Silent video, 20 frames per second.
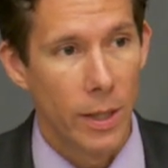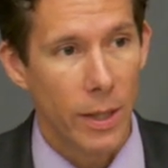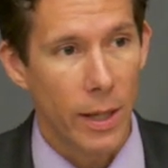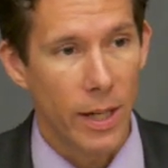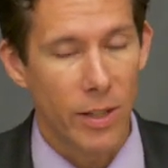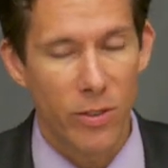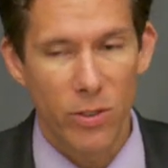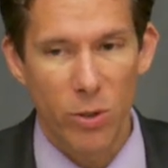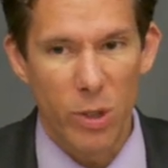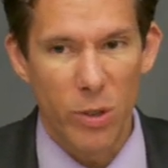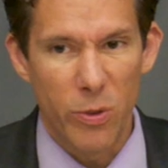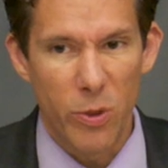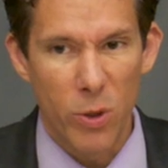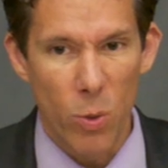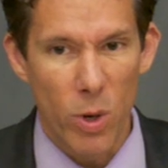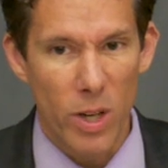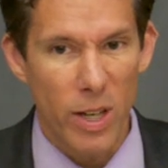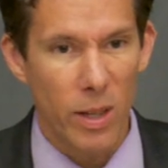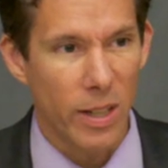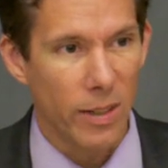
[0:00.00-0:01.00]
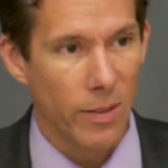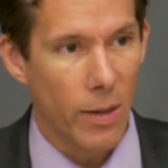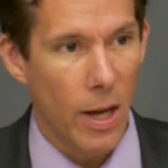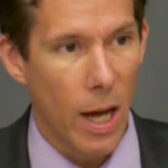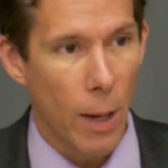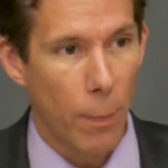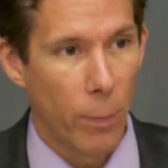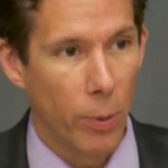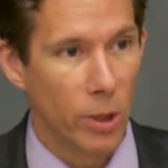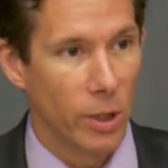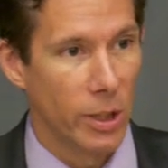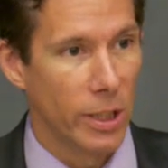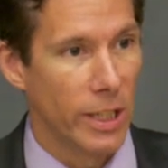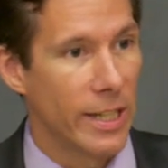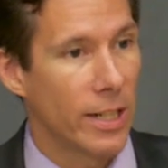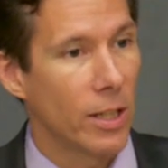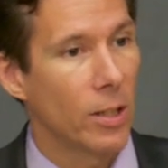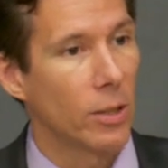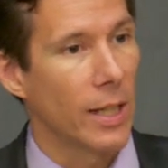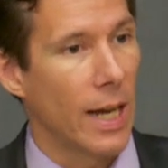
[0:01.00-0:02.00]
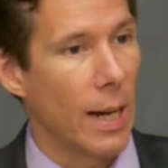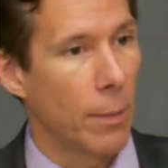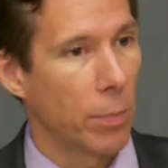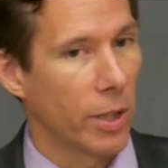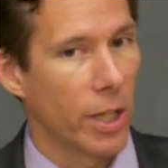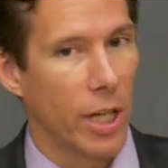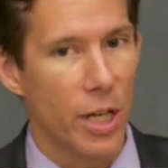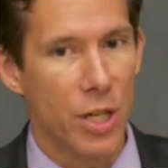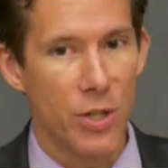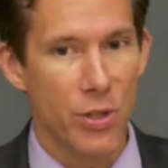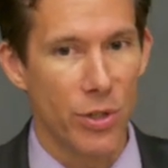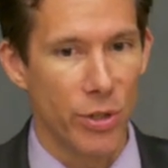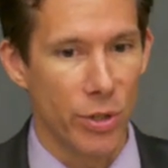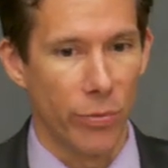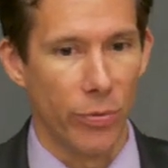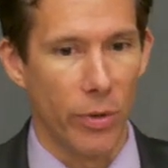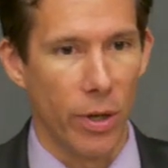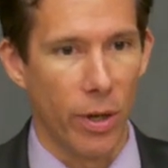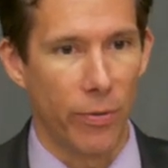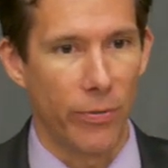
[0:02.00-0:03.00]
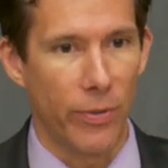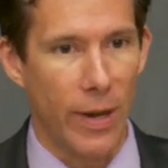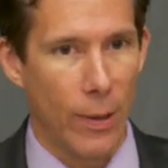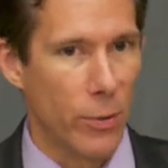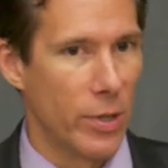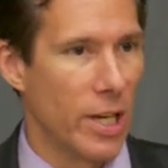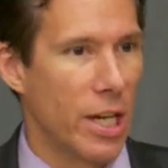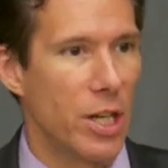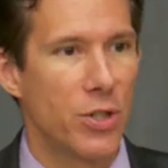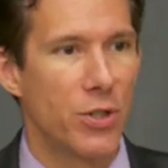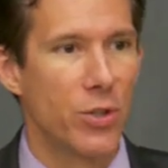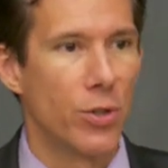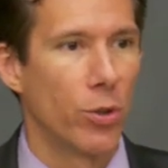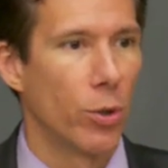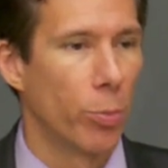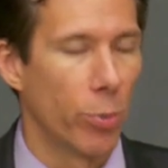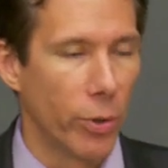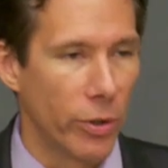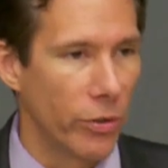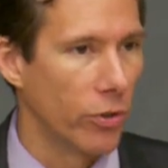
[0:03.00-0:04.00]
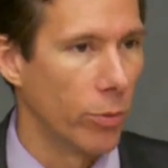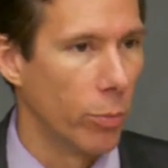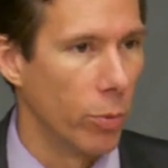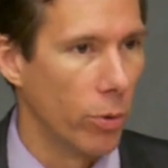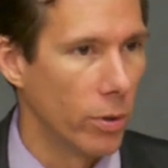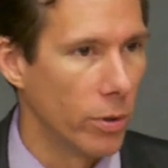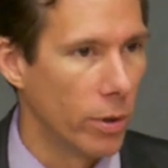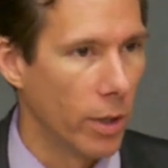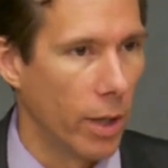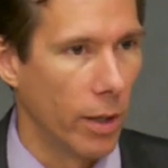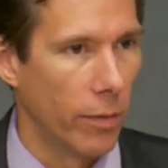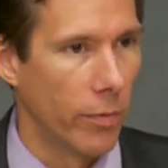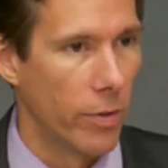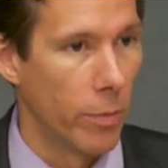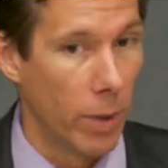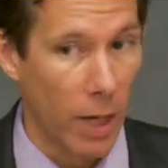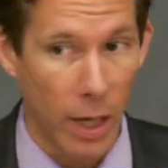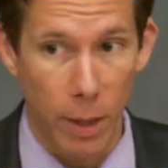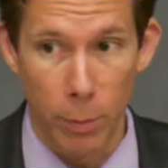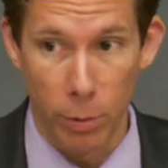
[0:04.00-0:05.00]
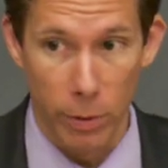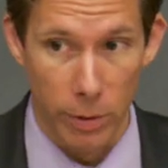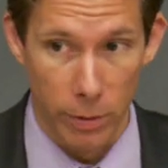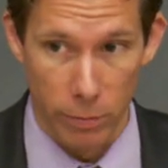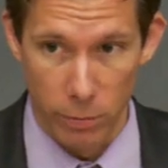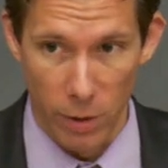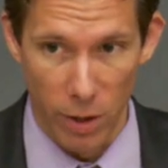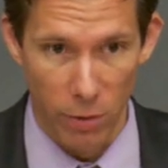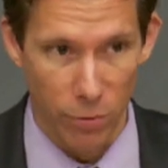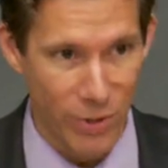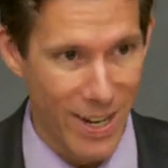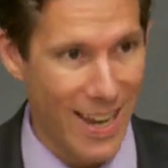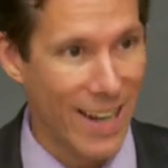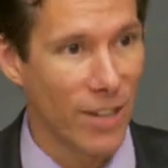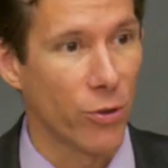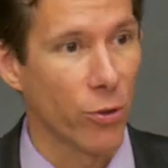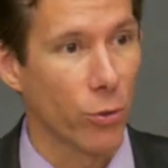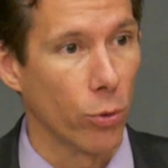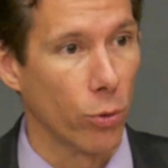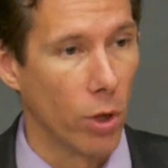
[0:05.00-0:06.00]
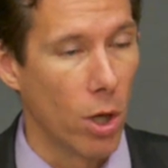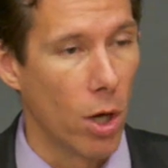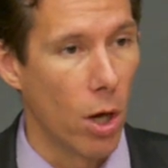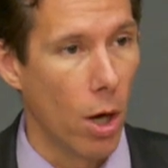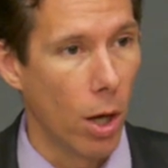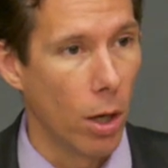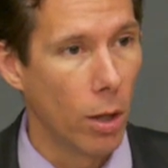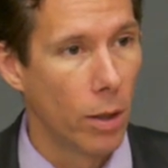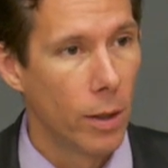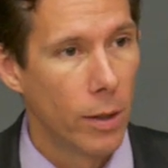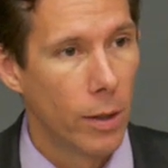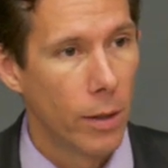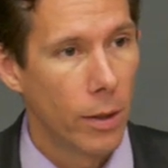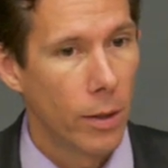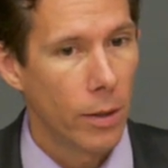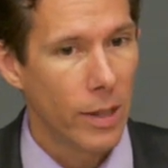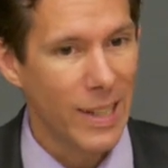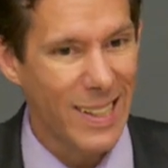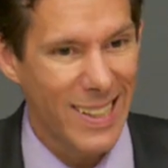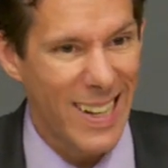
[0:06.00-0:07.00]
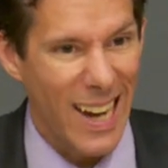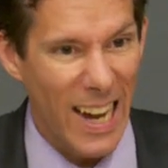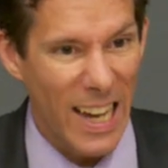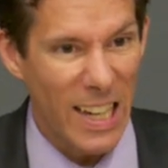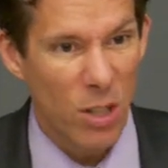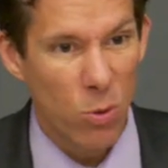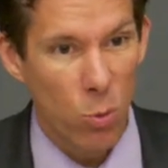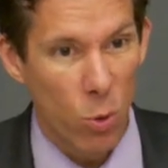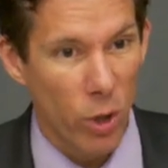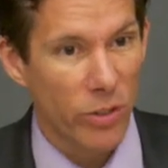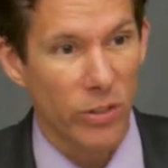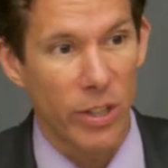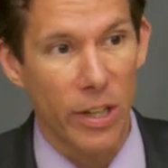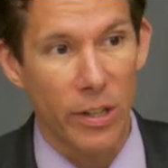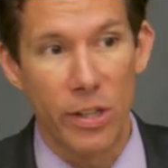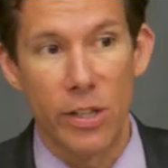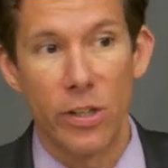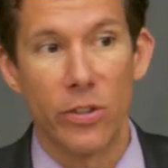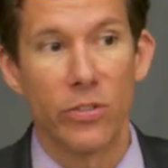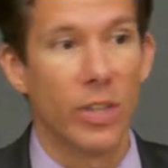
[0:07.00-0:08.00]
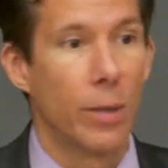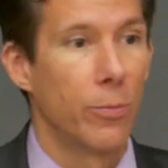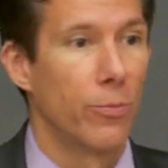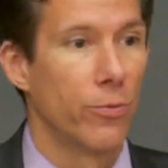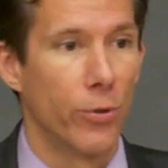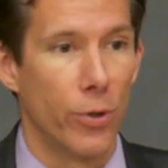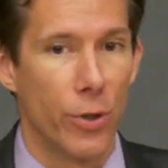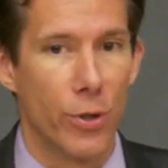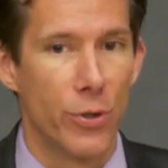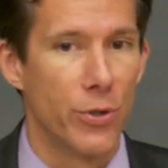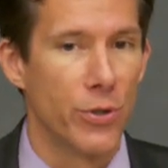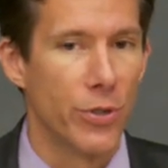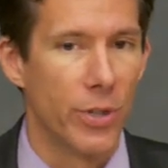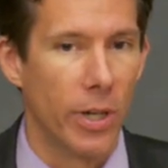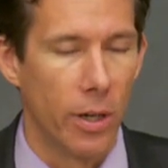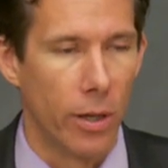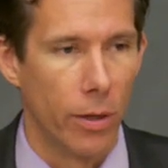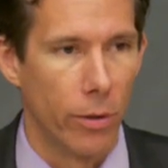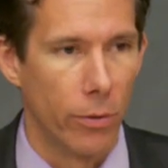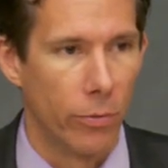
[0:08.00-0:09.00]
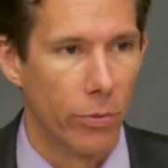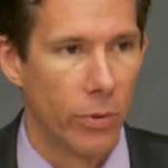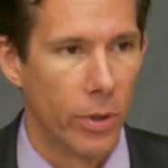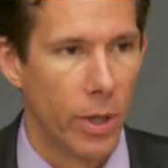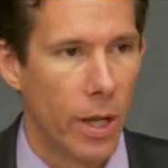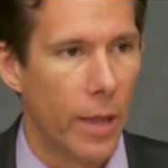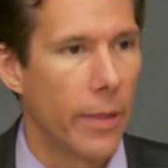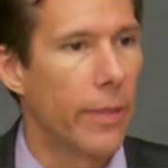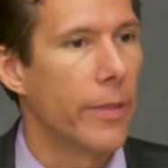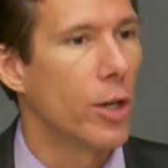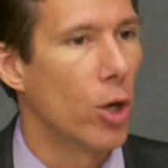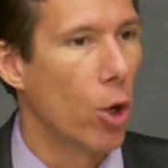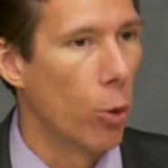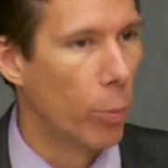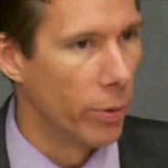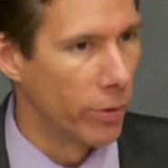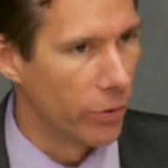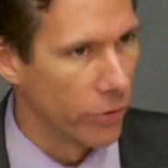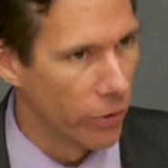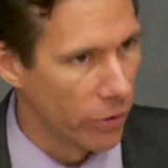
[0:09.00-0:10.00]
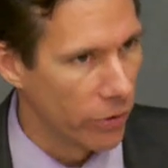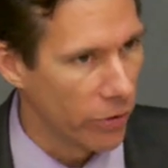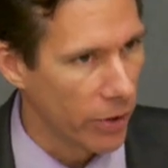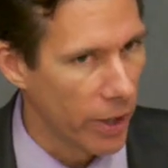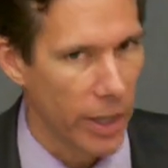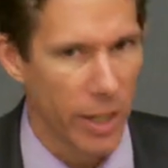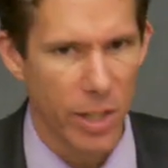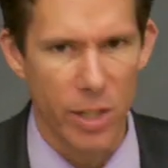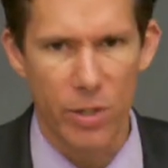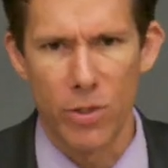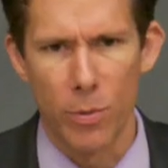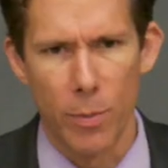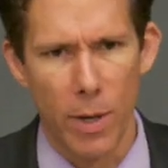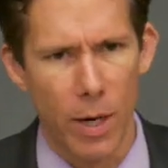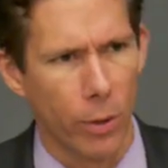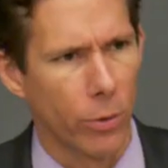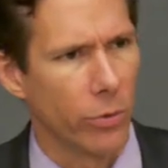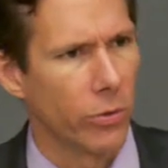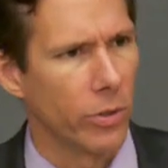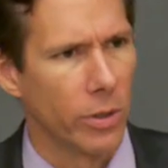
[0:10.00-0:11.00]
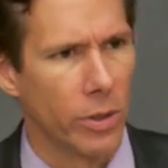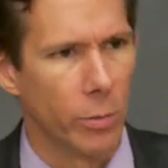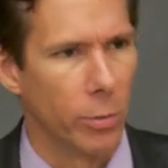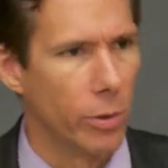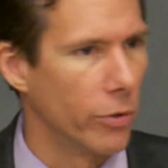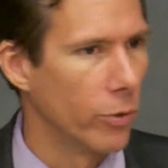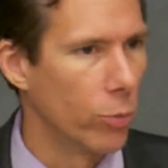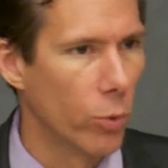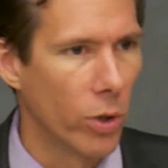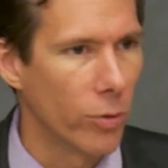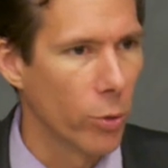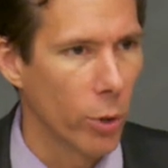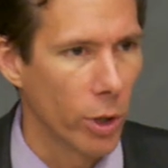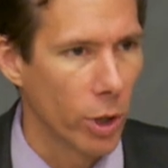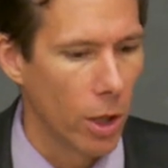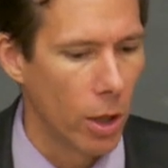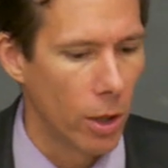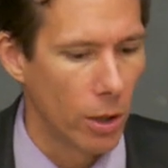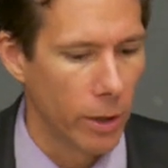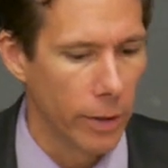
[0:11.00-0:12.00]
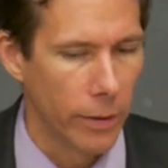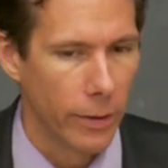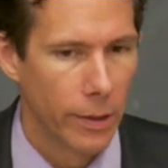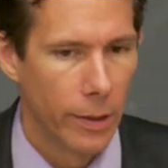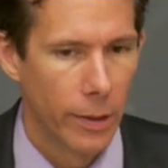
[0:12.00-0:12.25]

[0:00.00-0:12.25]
And so, if you want a, a political application of a foundational principle of the Bible and of natural law, it kind of works out into some version of the open society, democracy, liberalism, whatever you want to call it.